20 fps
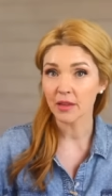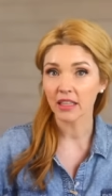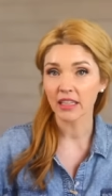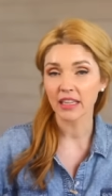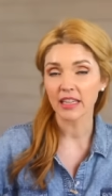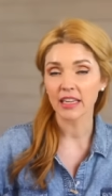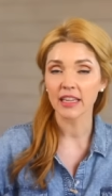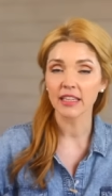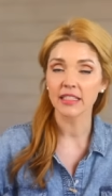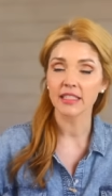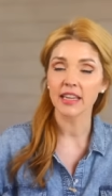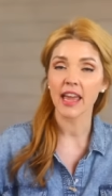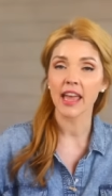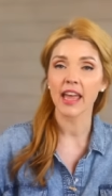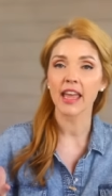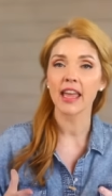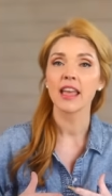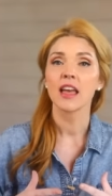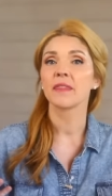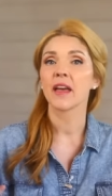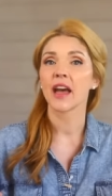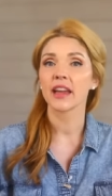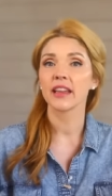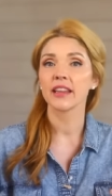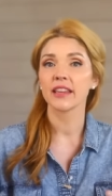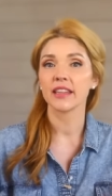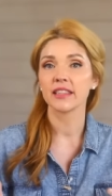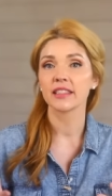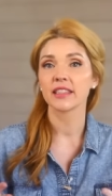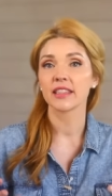cleaning day, that
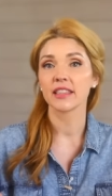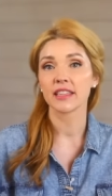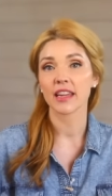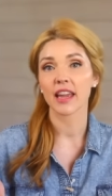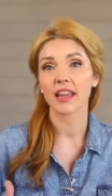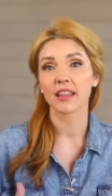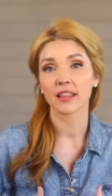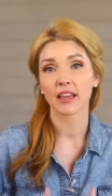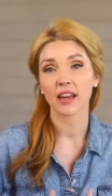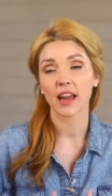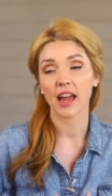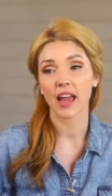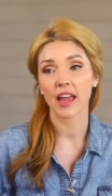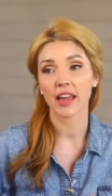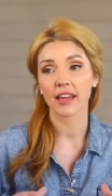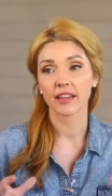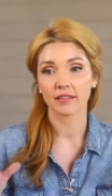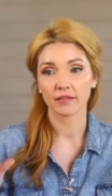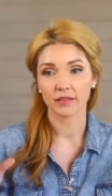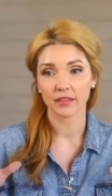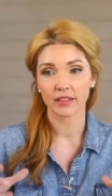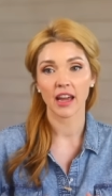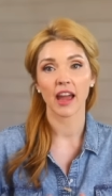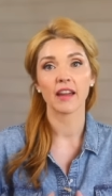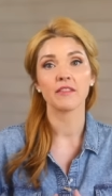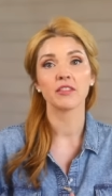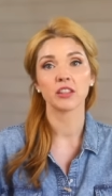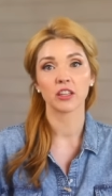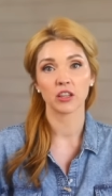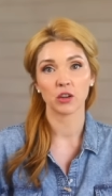is the day that I
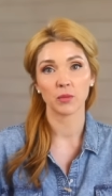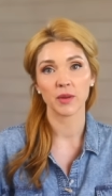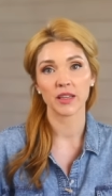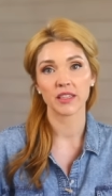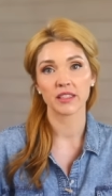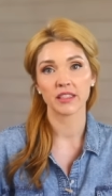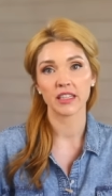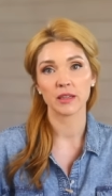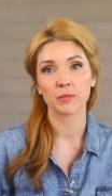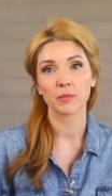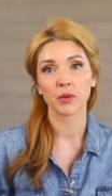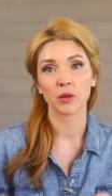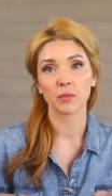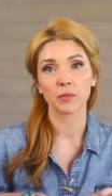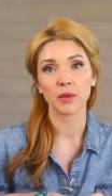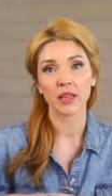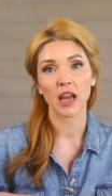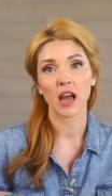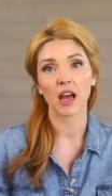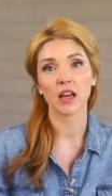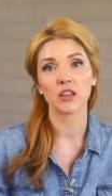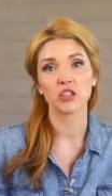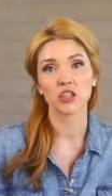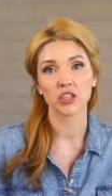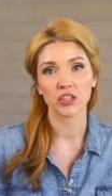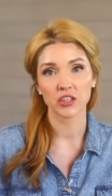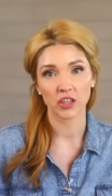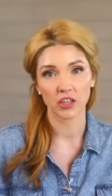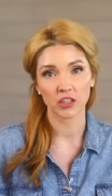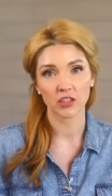dive a little bit deeper beyond
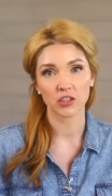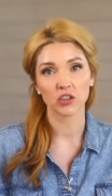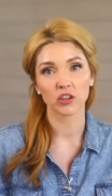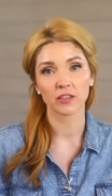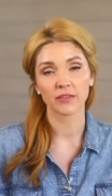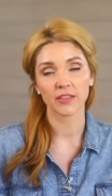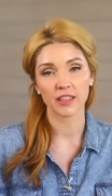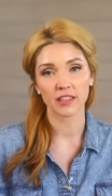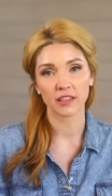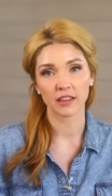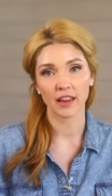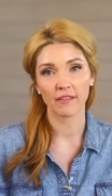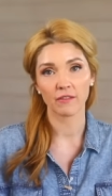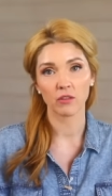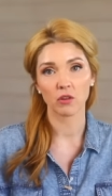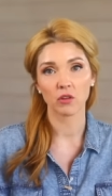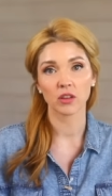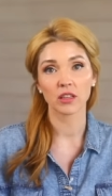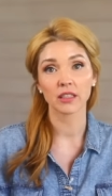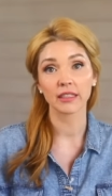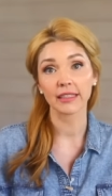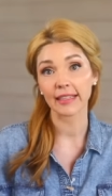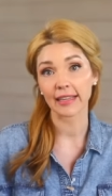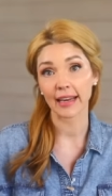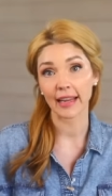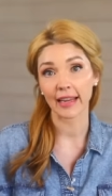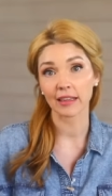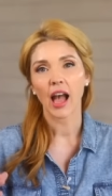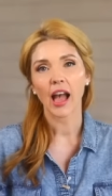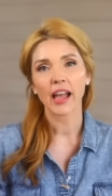just the surface level
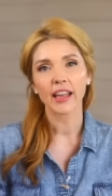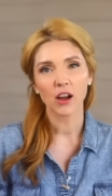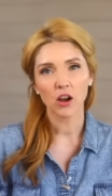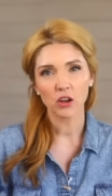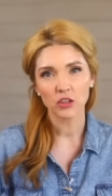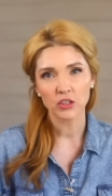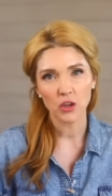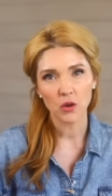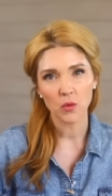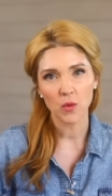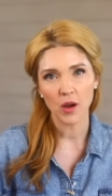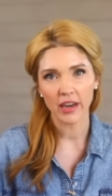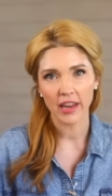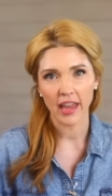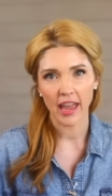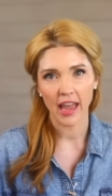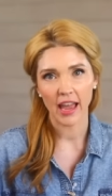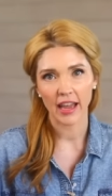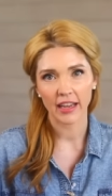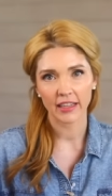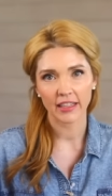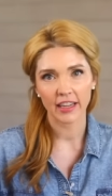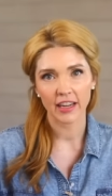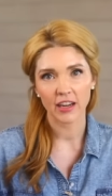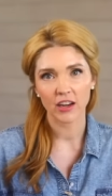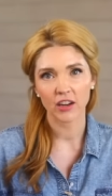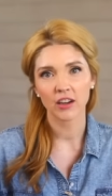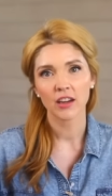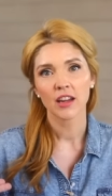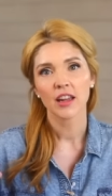cleaning. I also want to add
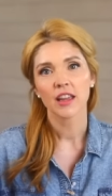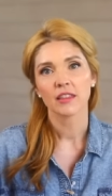here